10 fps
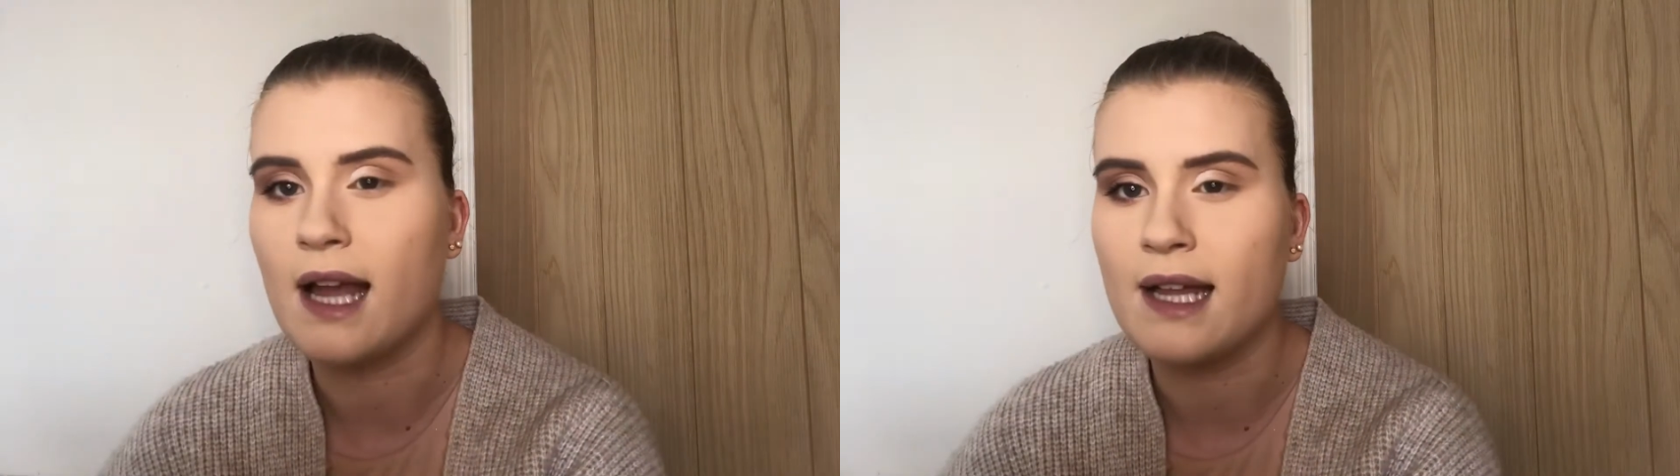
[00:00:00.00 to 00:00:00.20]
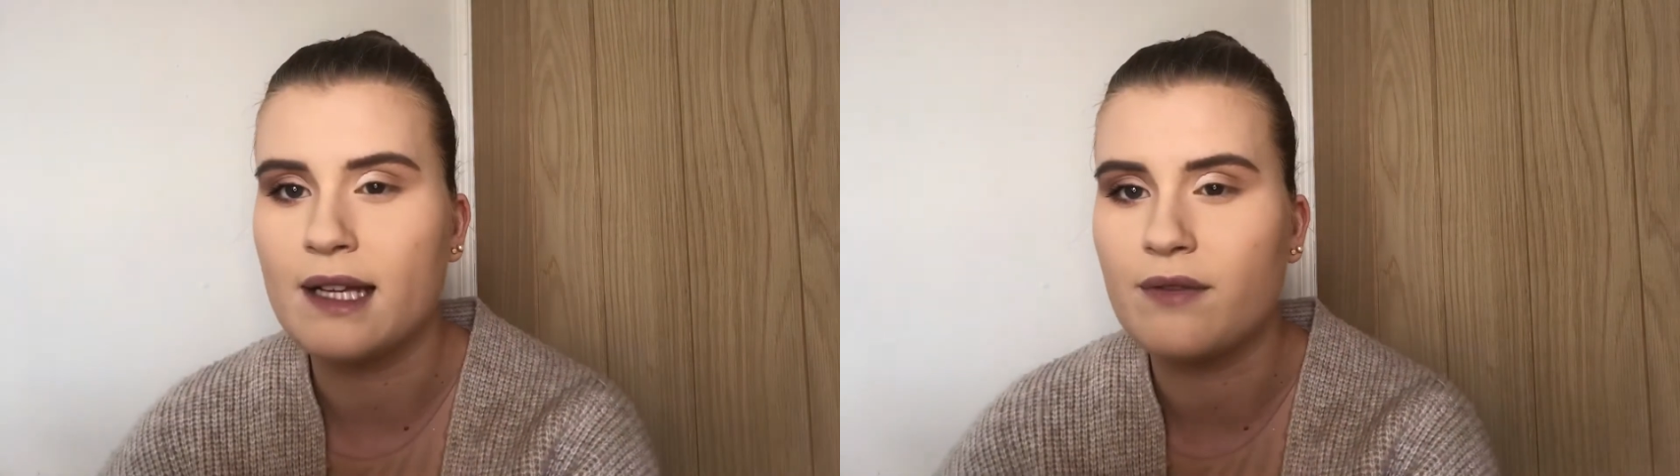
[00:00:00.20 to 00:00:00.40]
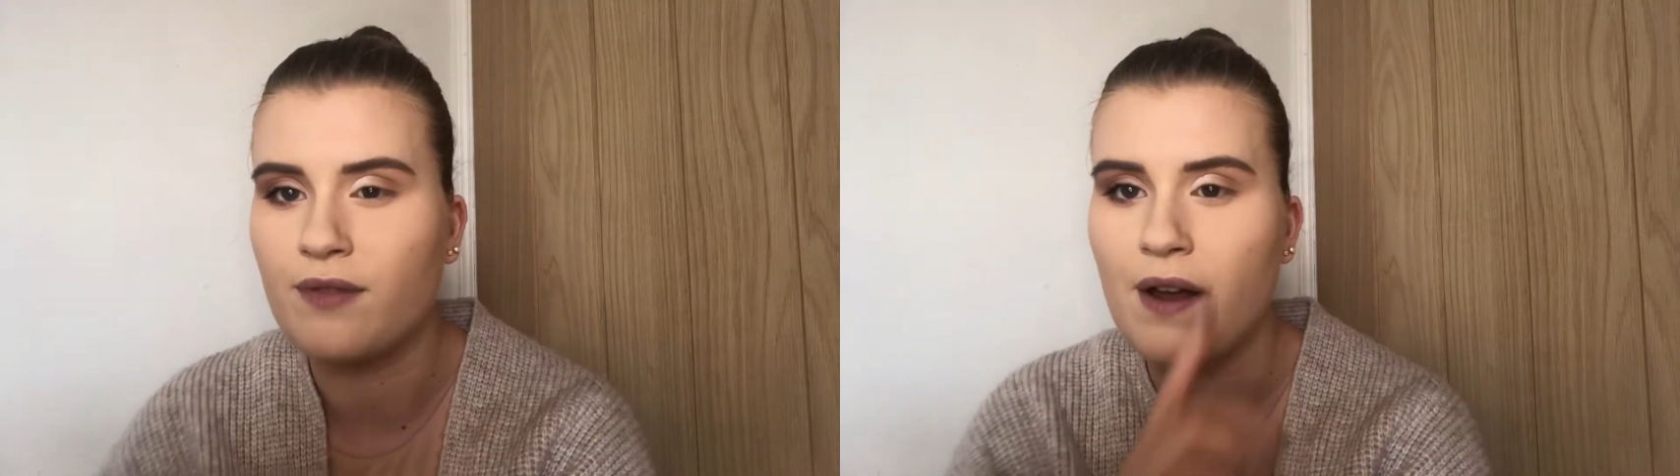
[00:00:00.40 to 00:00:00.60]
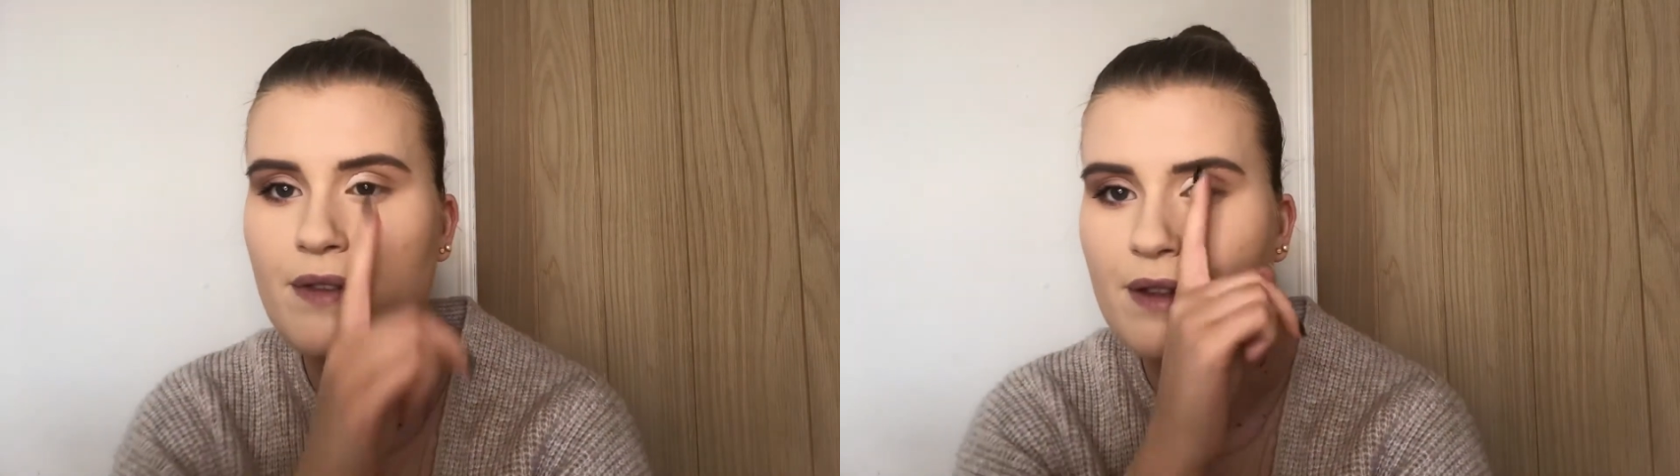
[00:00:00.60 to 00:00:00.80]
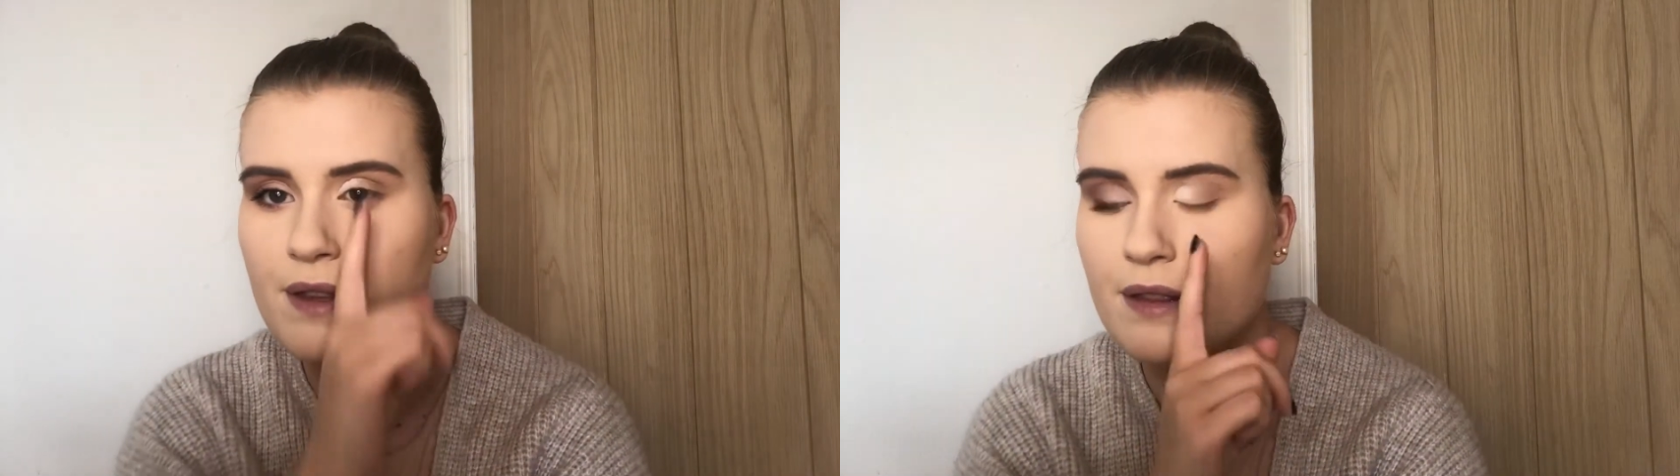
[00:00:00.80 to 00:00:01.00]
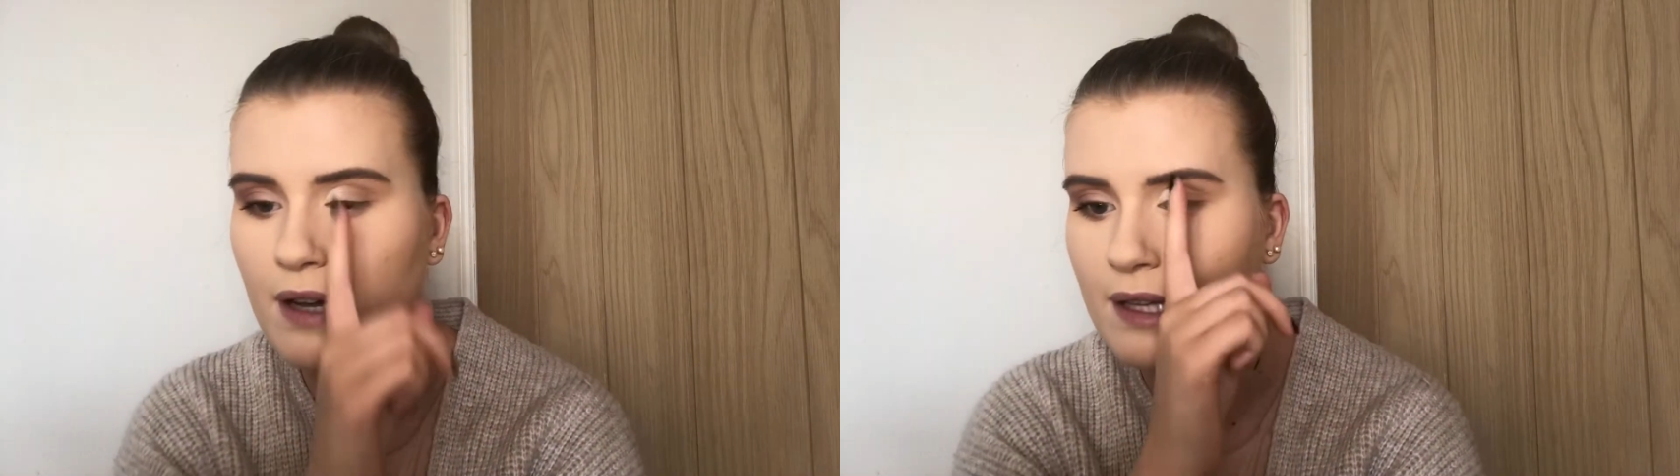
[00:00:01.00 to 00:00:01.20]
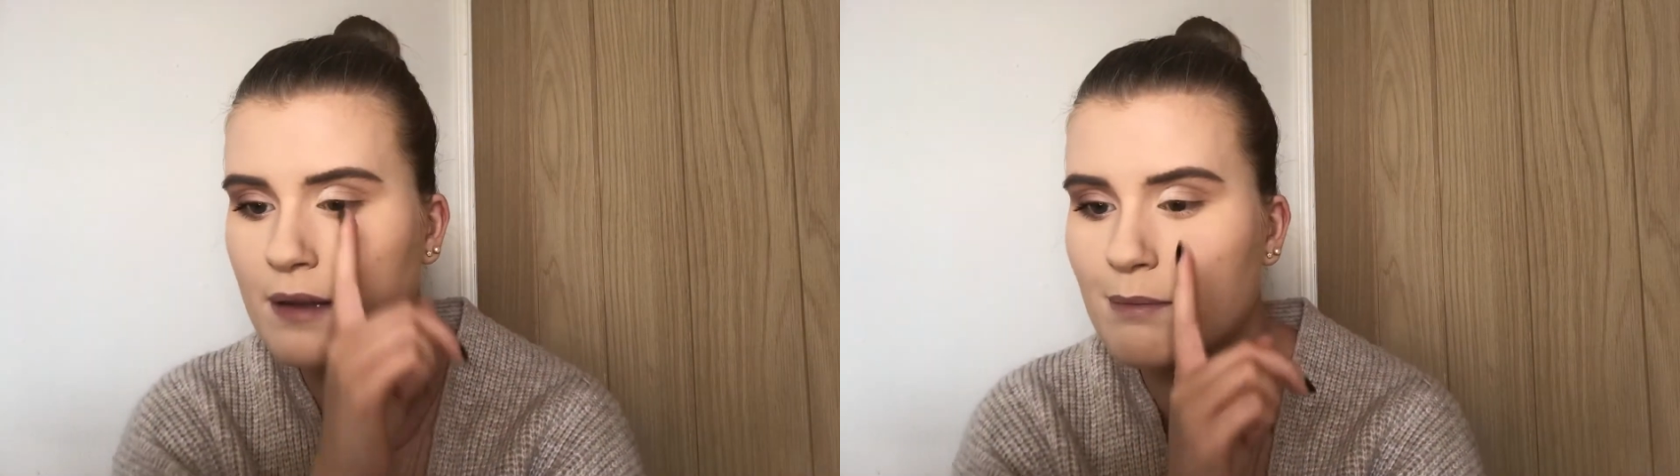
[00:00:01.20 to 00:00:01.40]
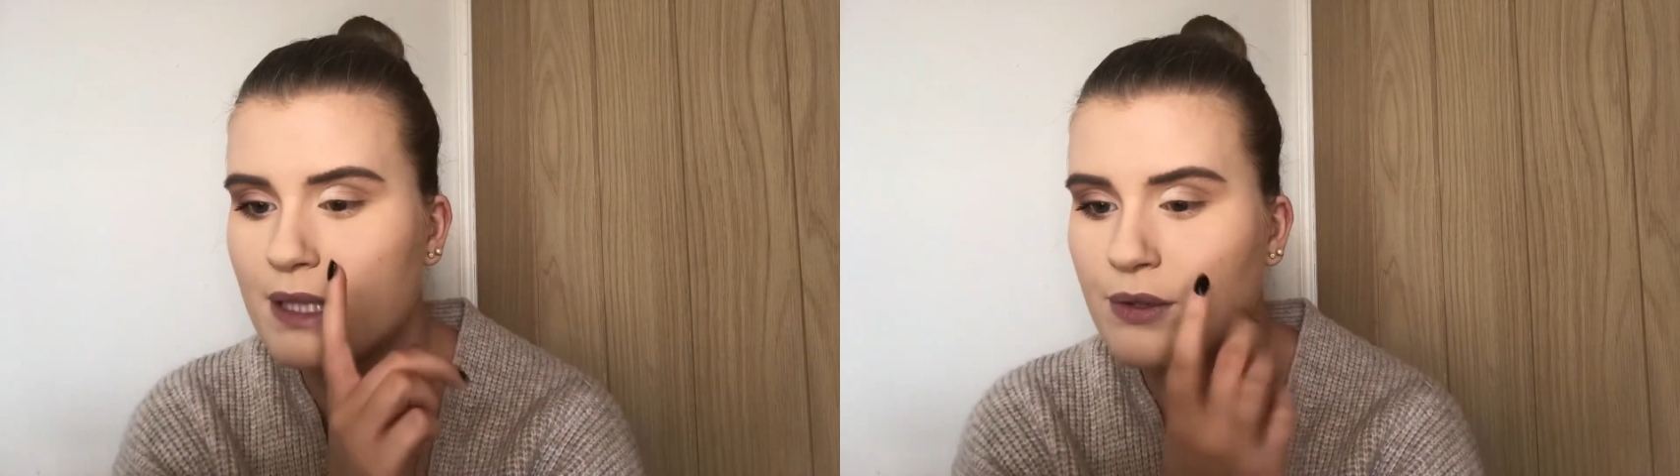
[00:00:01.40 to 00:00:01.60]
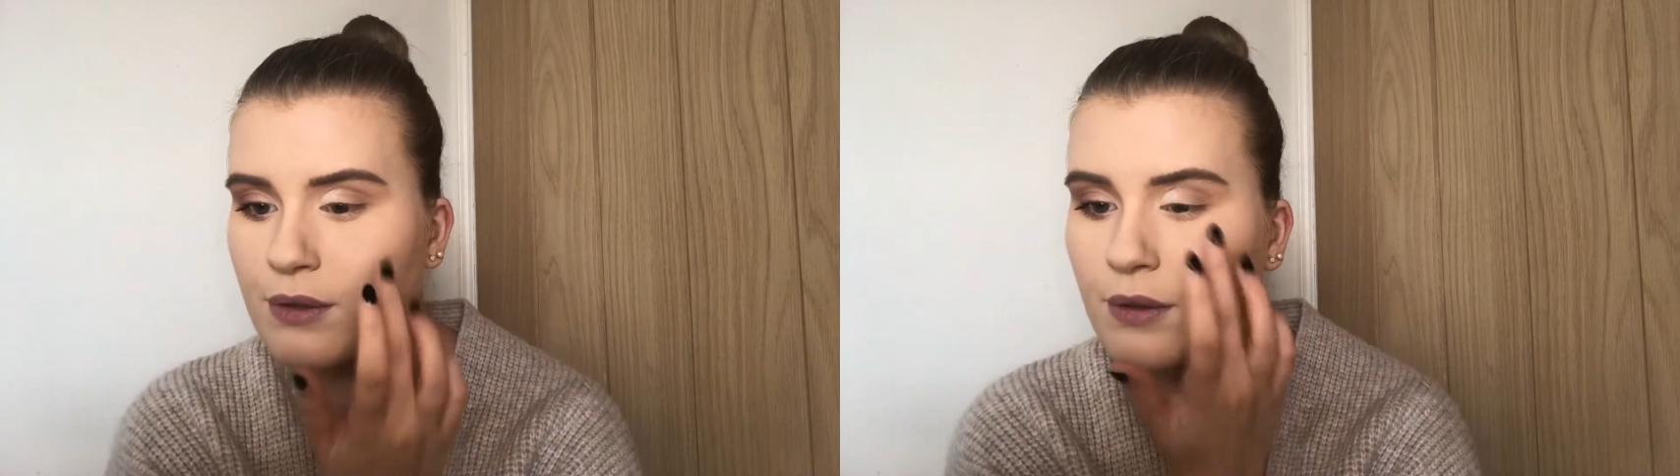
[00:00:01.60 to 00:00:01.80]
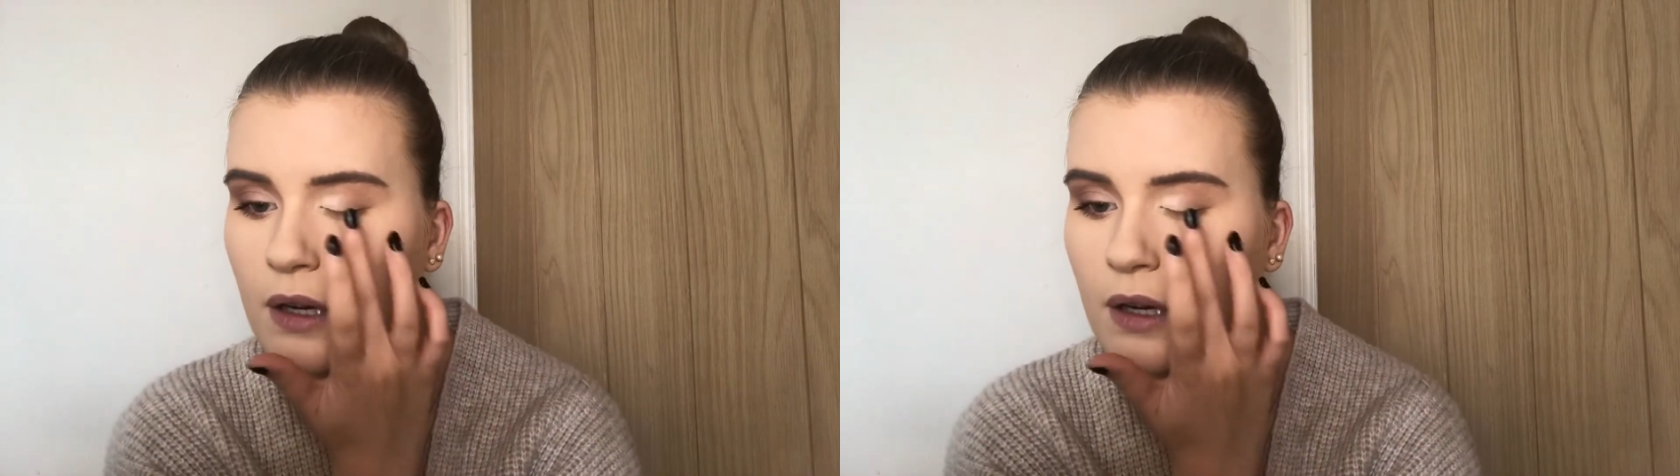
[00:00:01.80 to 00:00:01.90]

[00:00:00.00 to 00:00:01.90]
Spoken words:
any further than like the middle